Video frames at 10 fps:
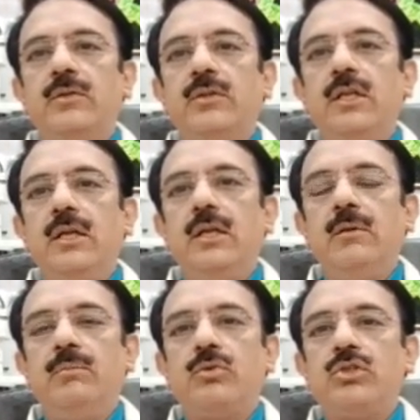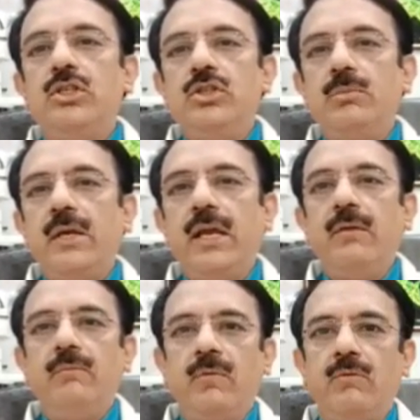the procedure
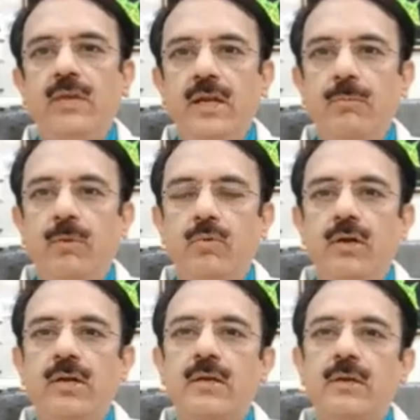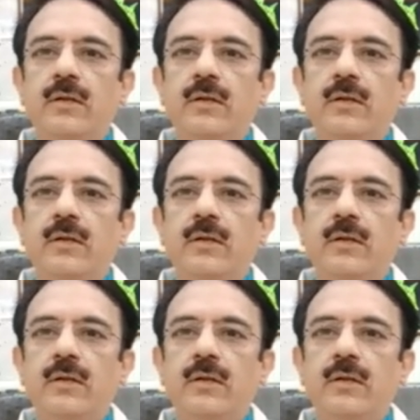became very popular,